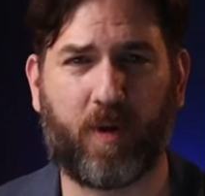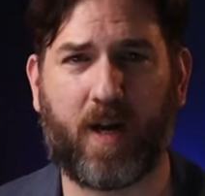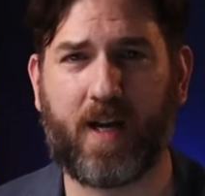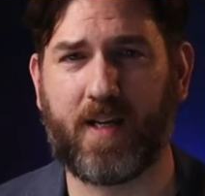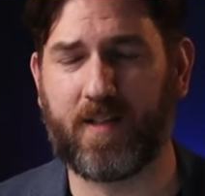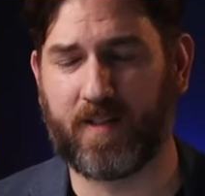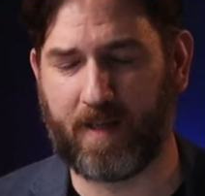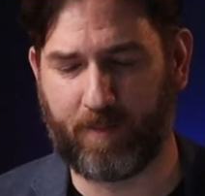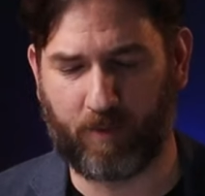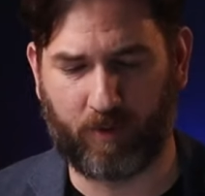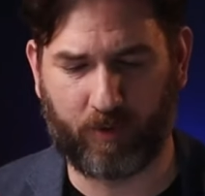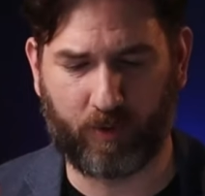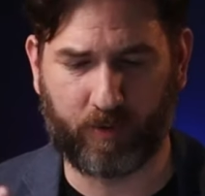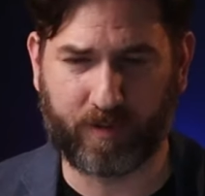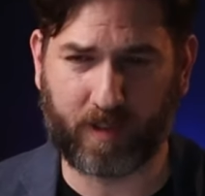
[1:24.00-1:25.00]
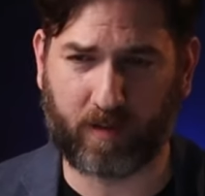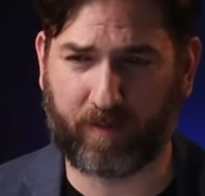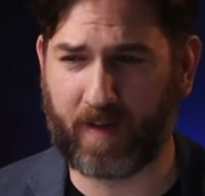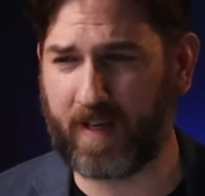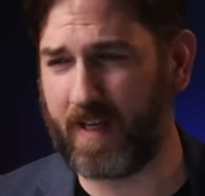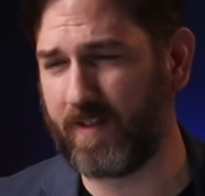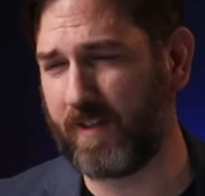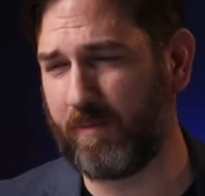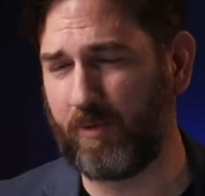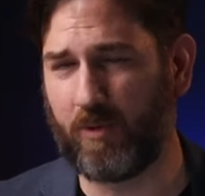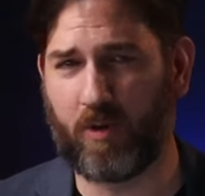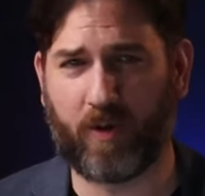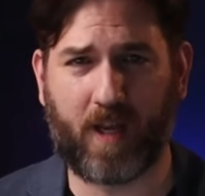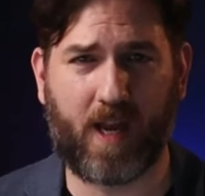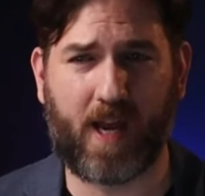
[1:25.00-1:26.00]
price, I'm going to do seller financing, I'm going to
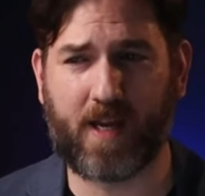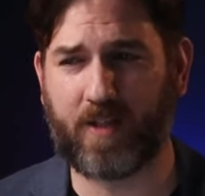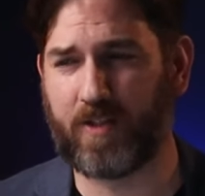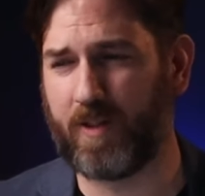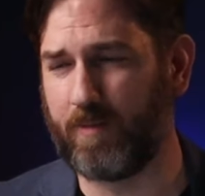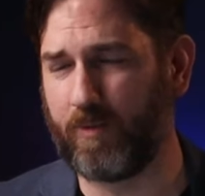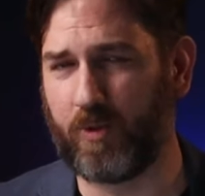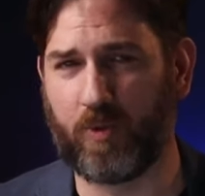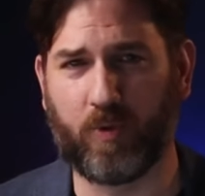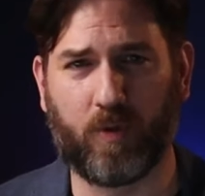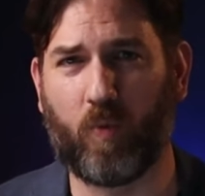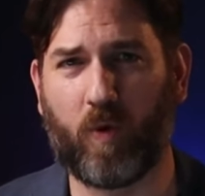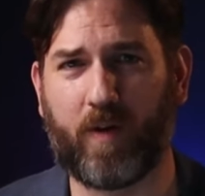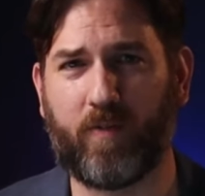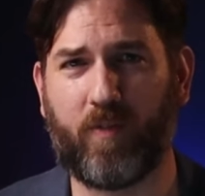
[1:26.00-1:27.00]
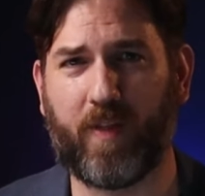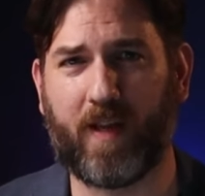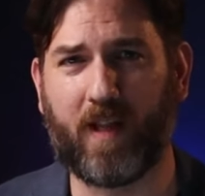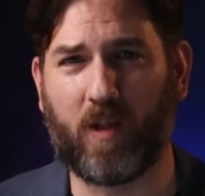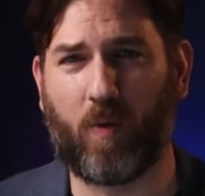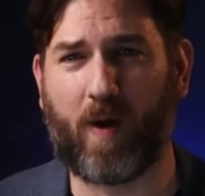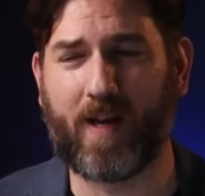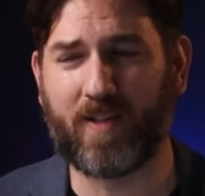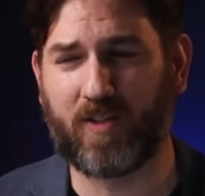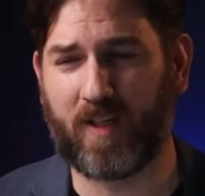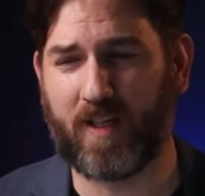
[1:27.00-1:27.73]
do all cash, I'm going to do whatever the LOI